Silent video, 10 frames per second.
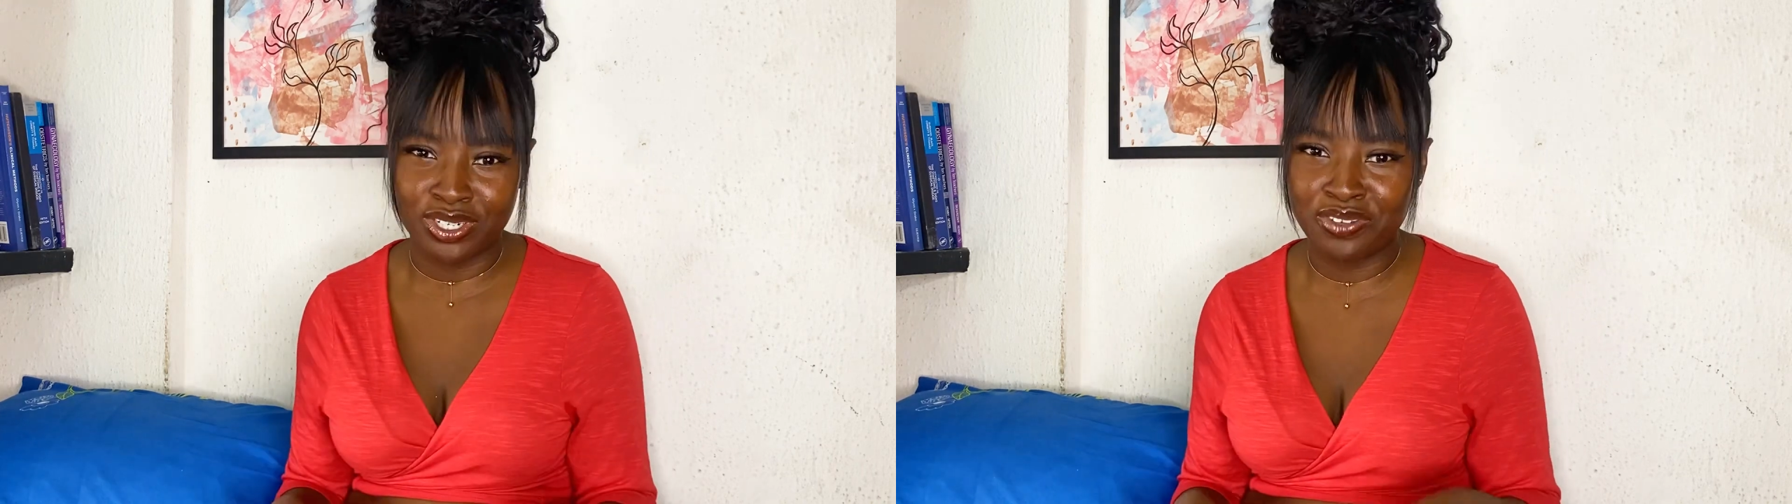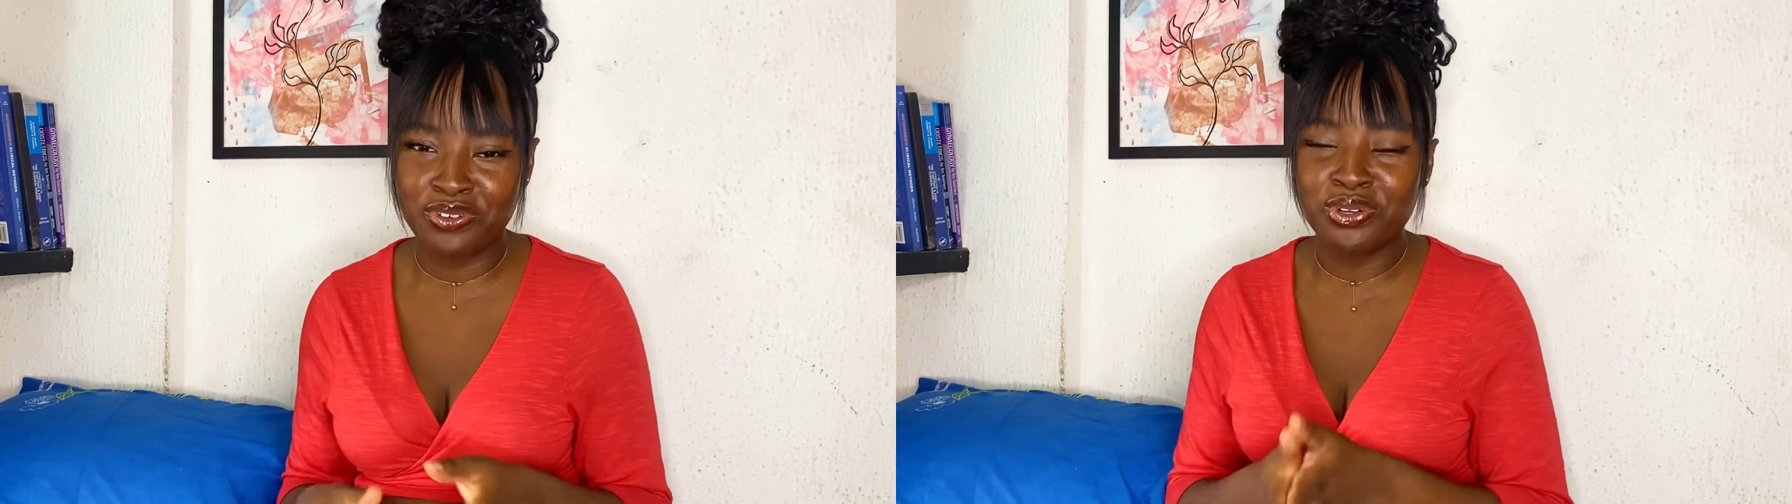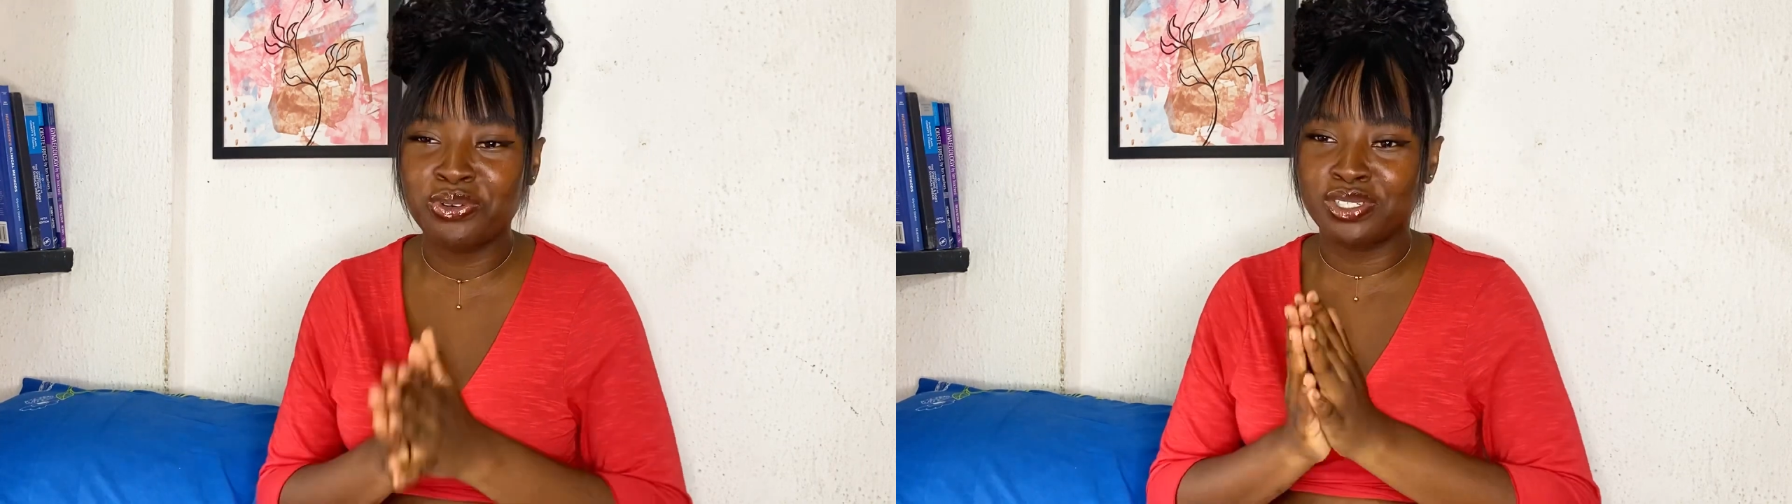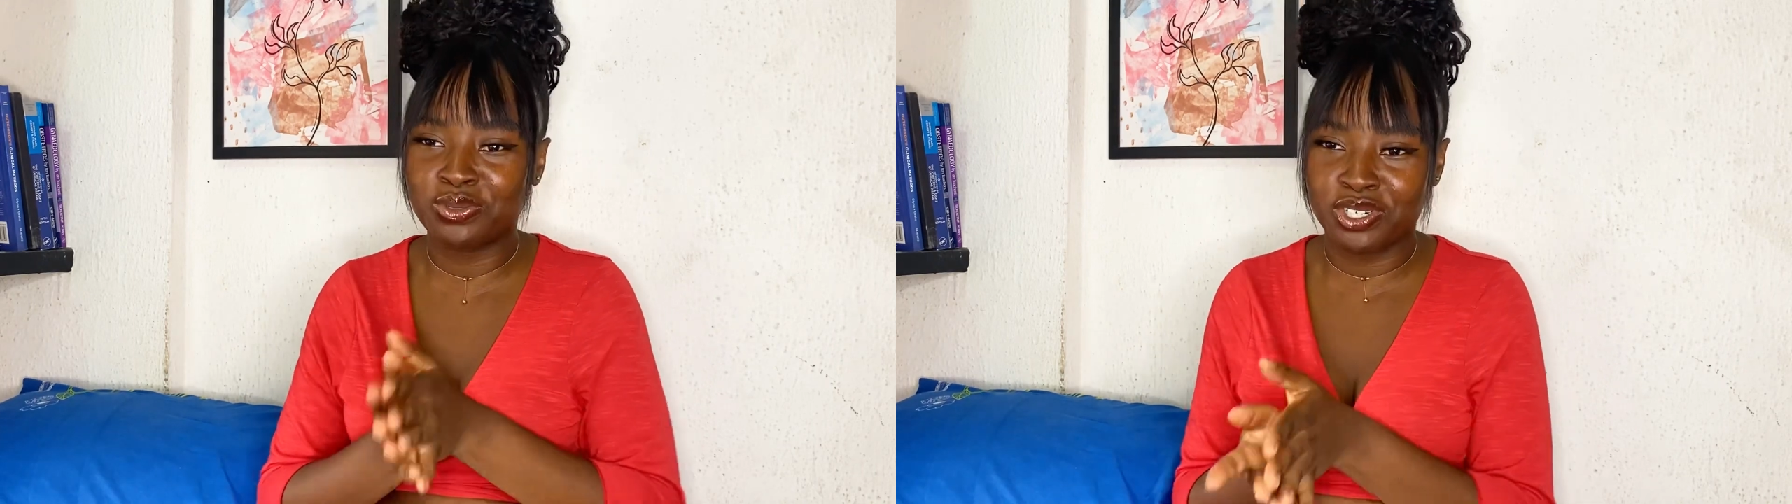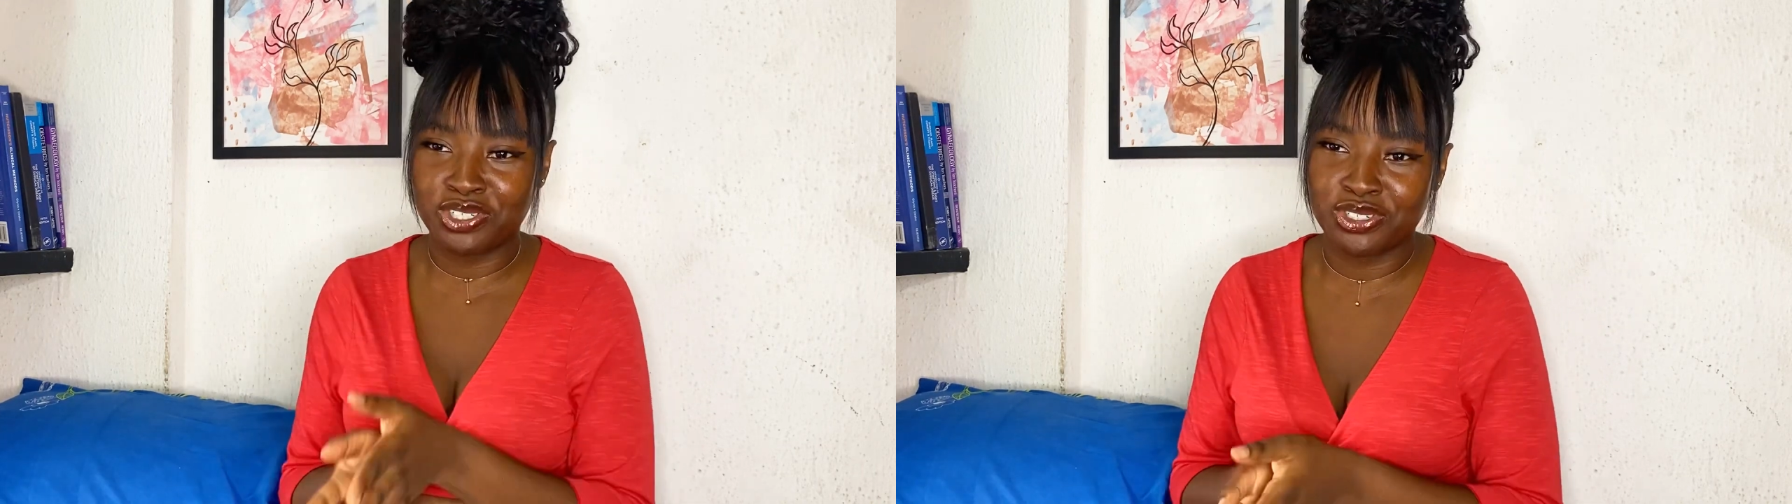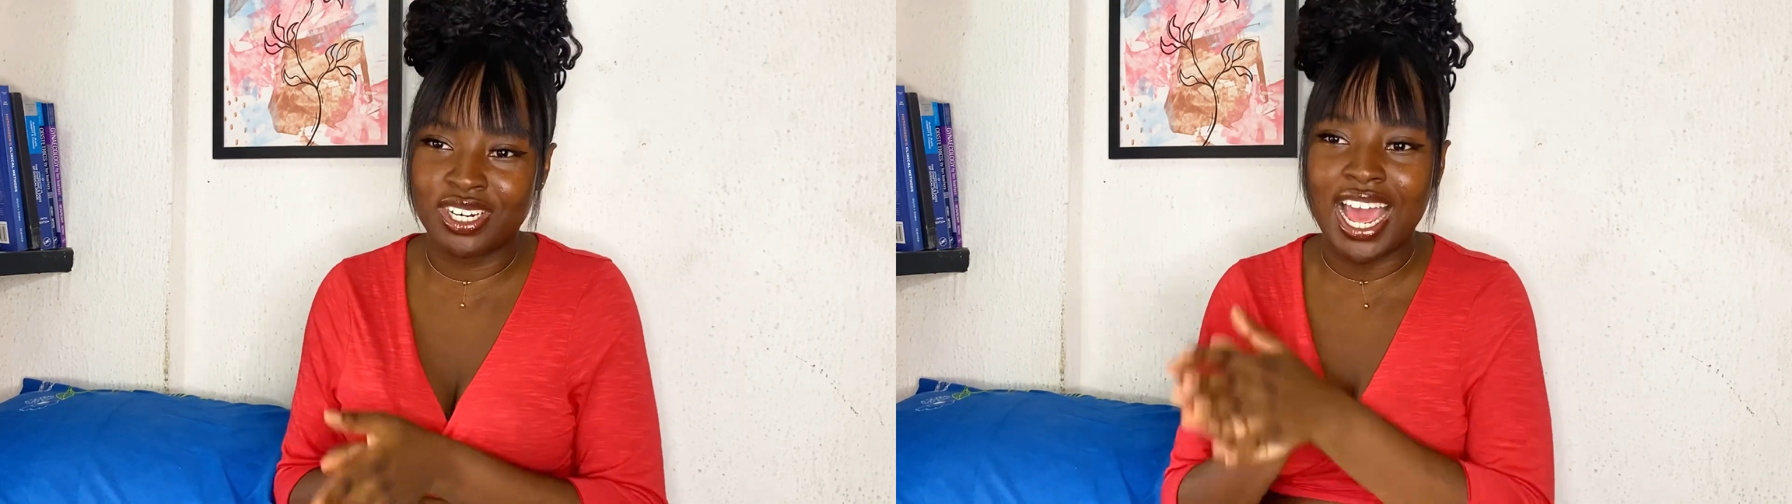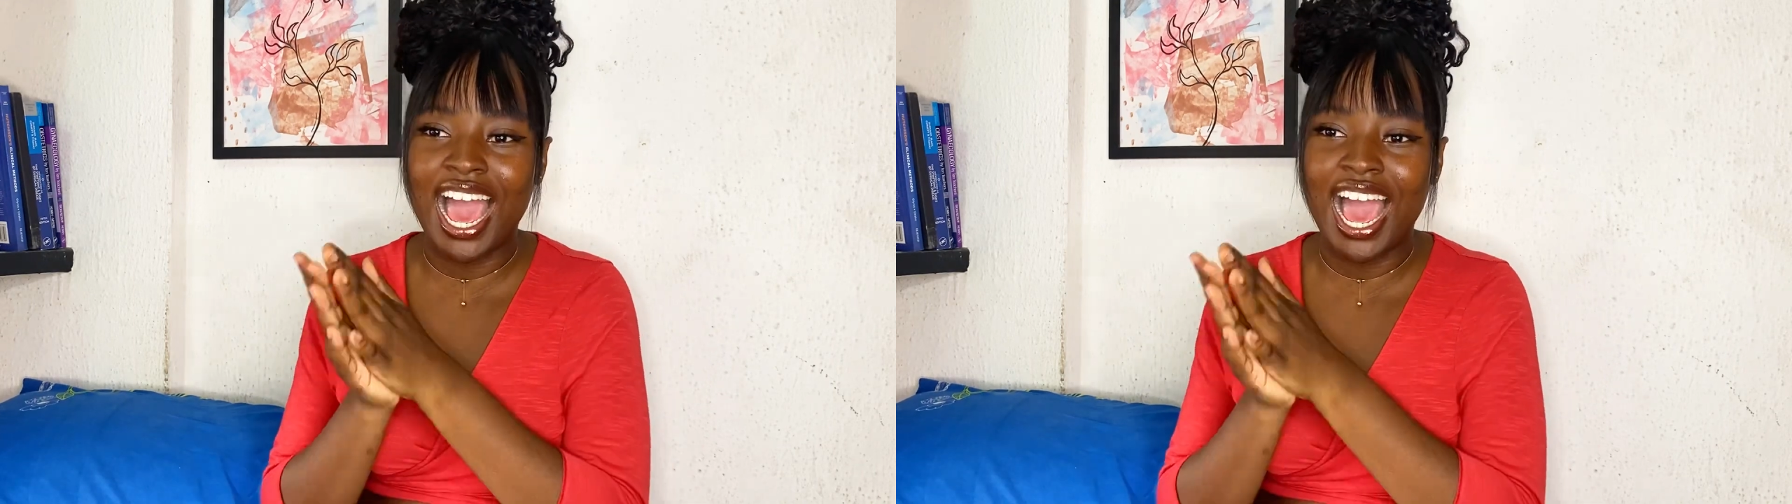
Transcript: If you don't know this question,